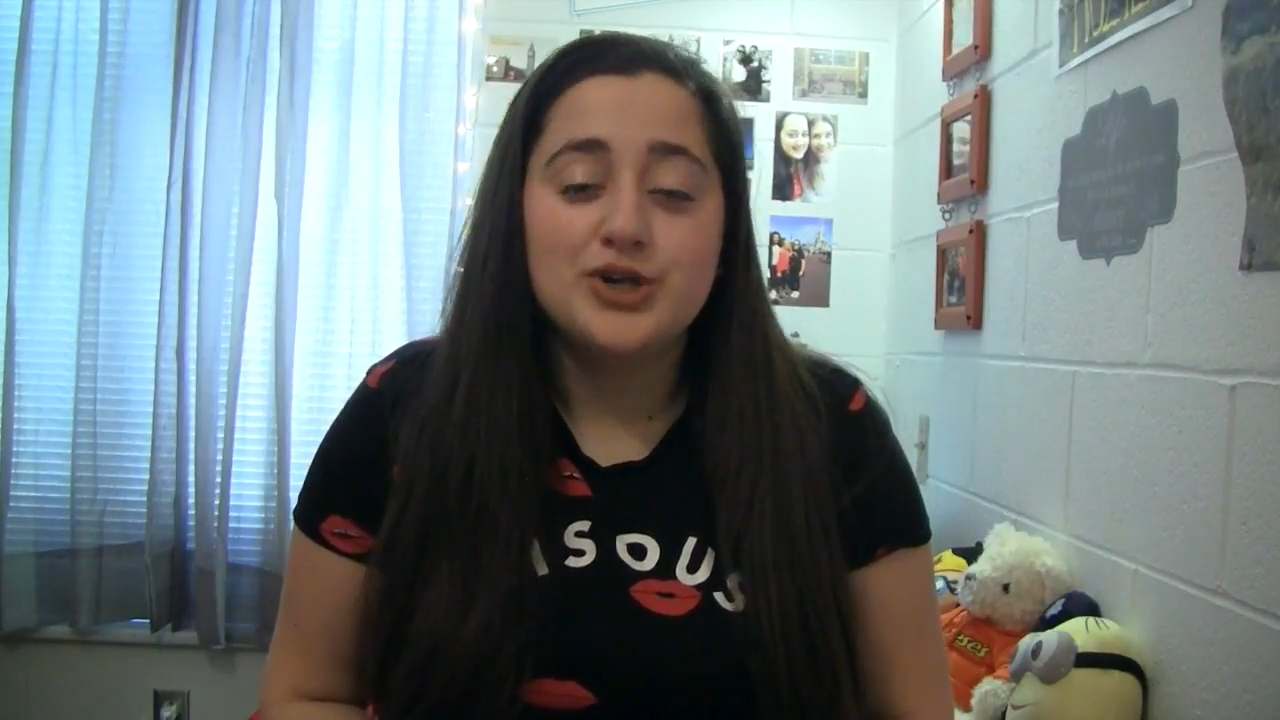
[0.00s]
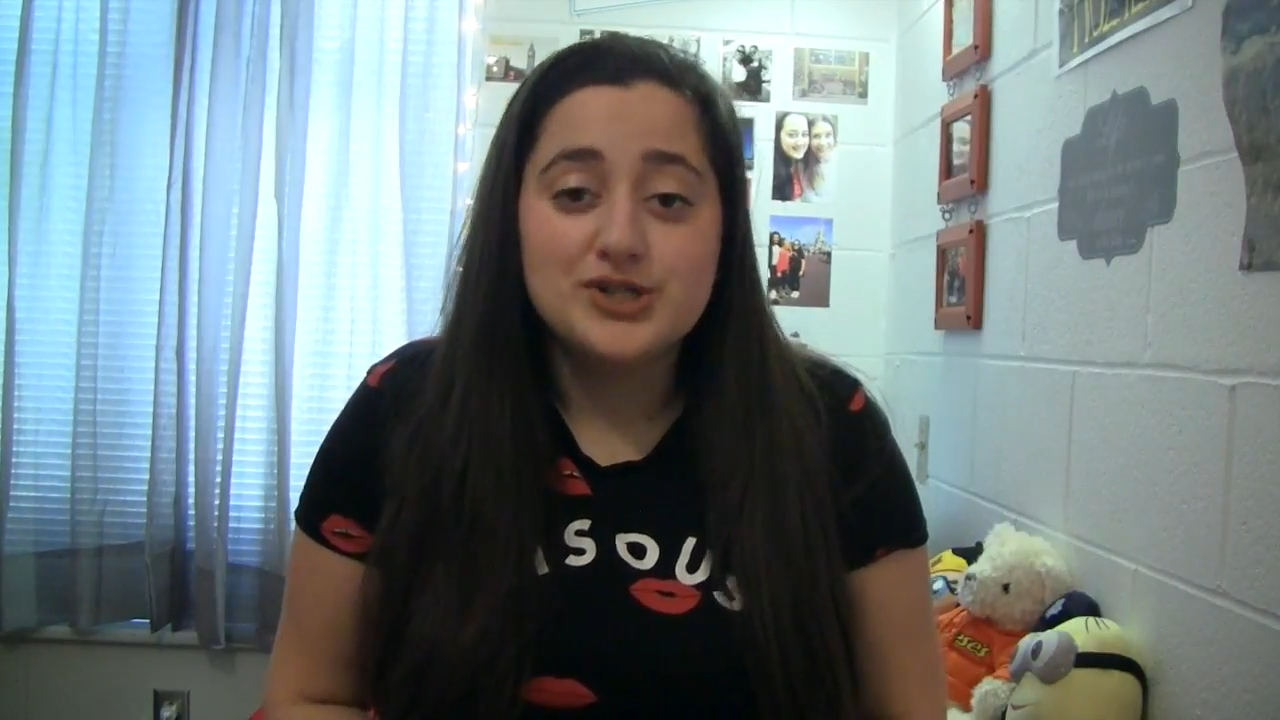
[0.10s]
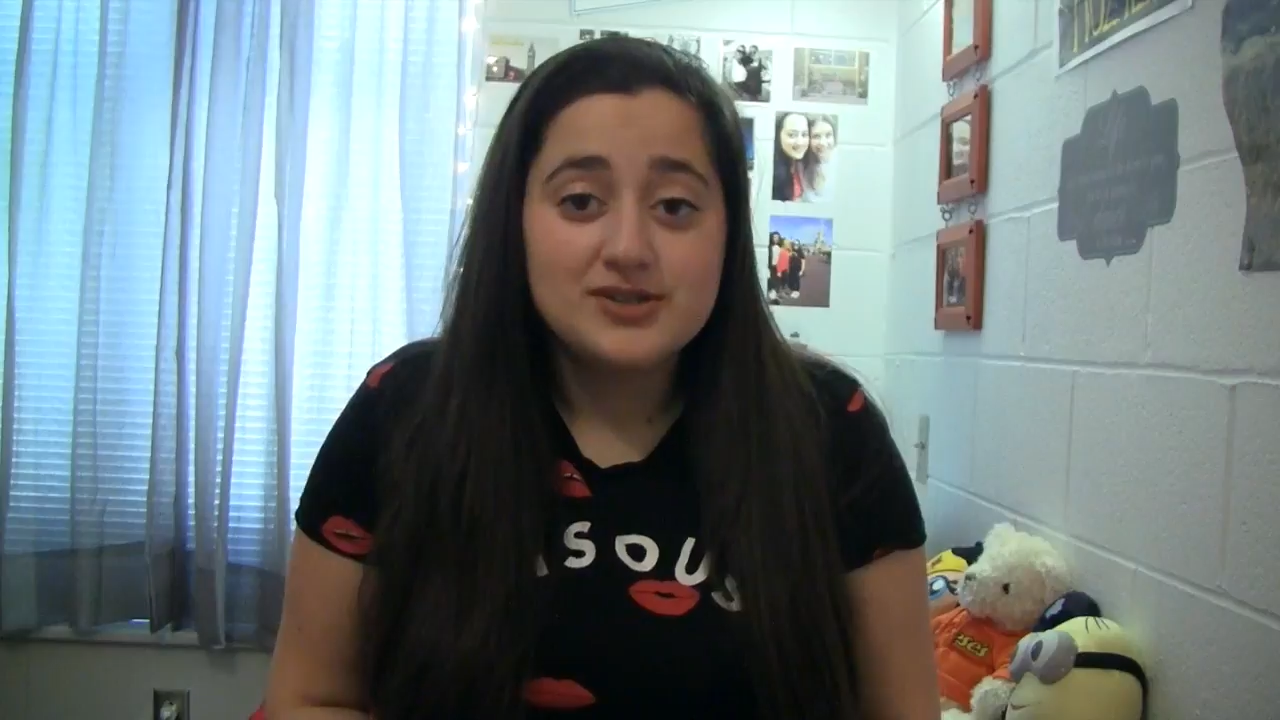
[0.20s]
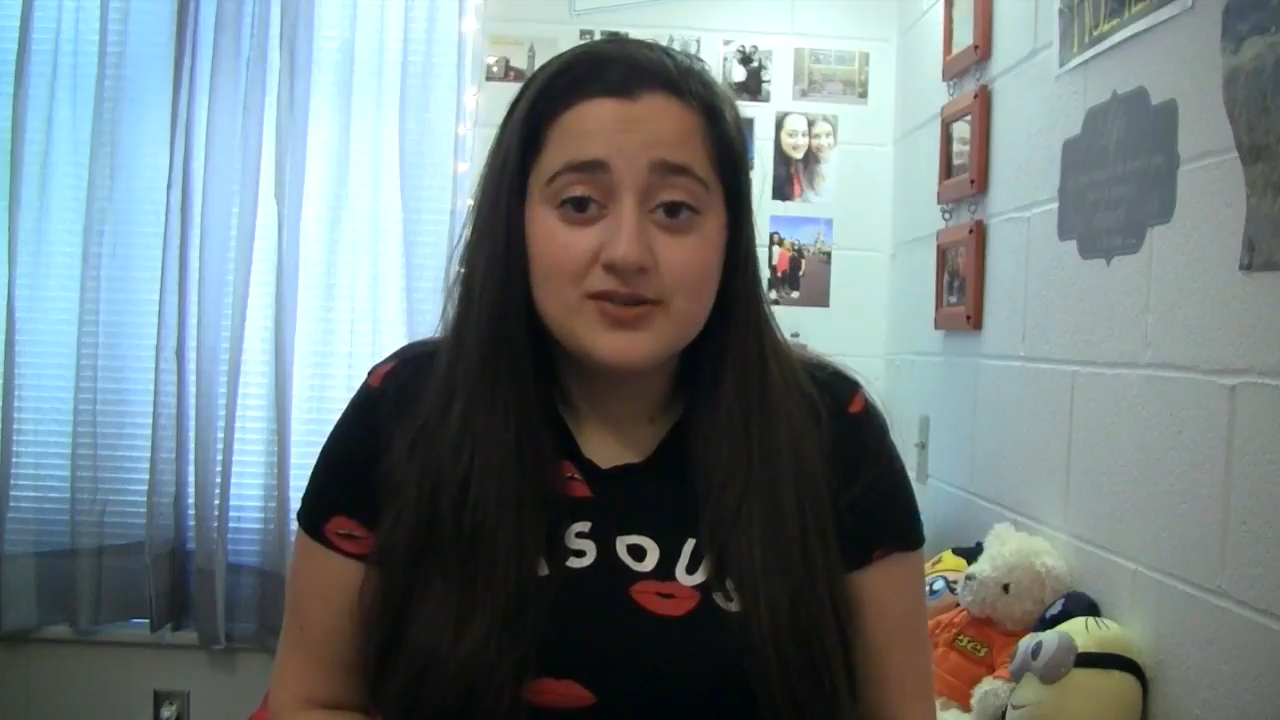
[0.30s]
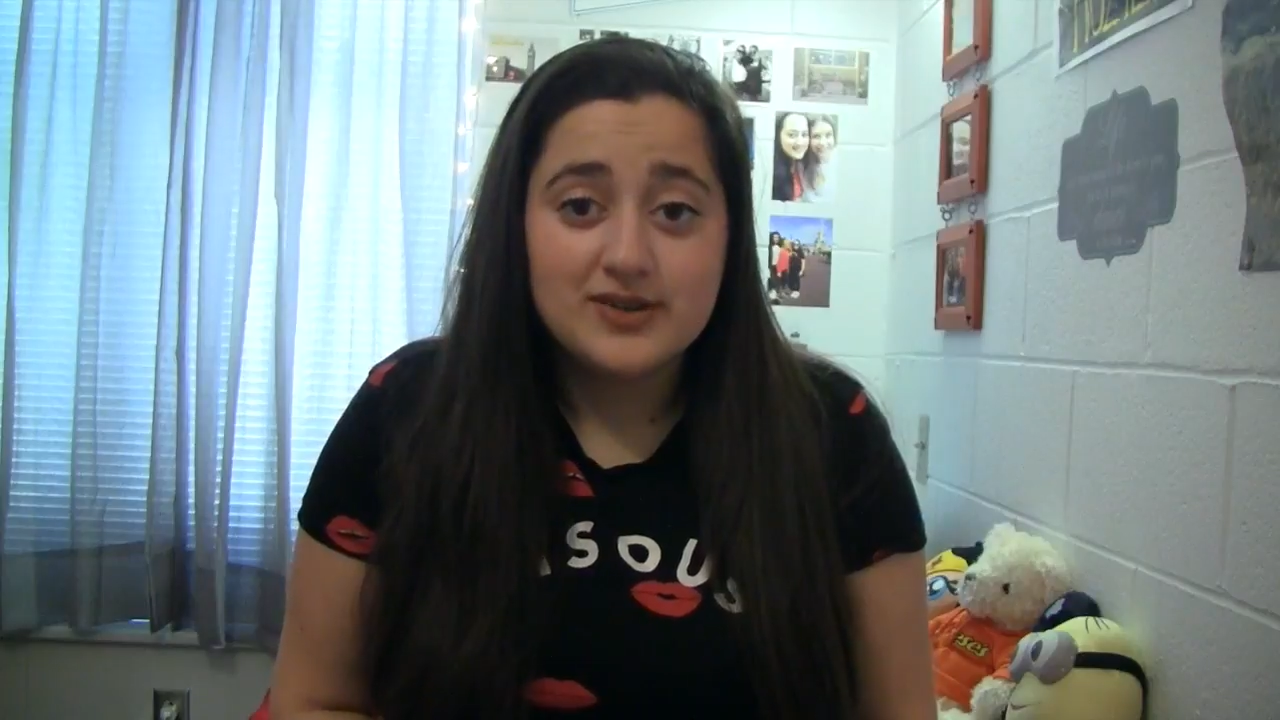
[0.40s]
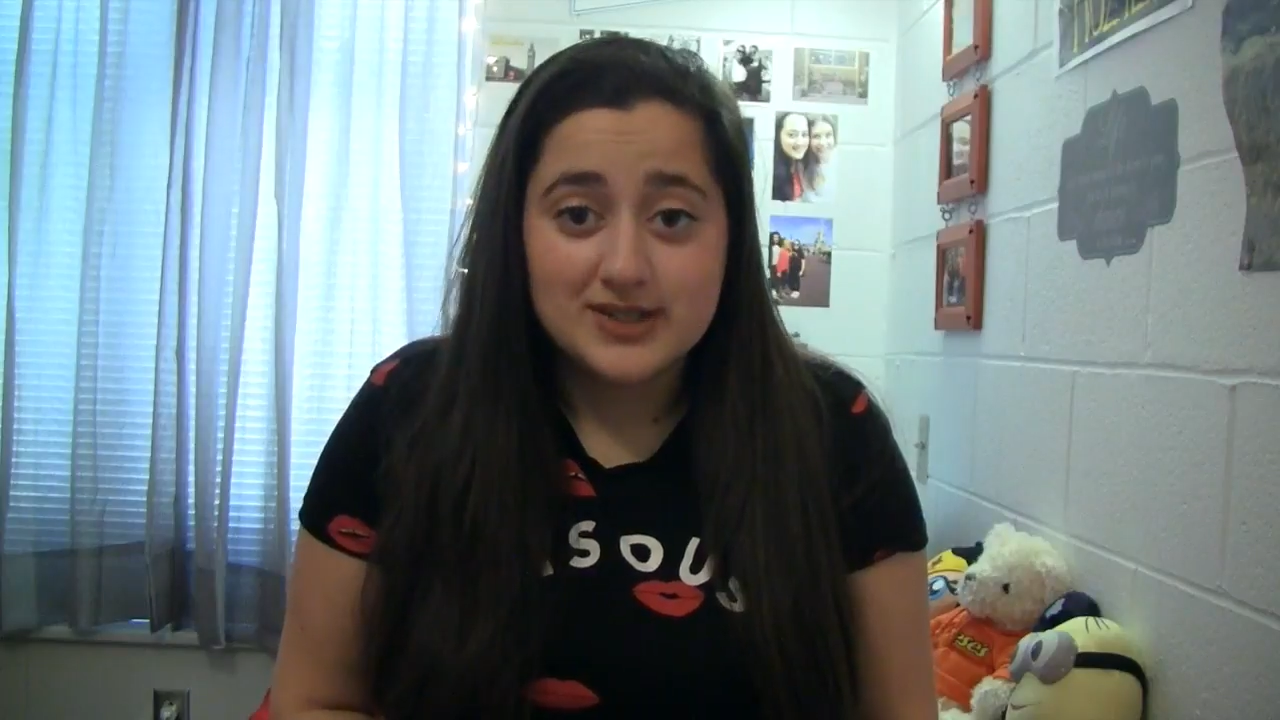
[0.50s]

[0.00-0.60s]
Personally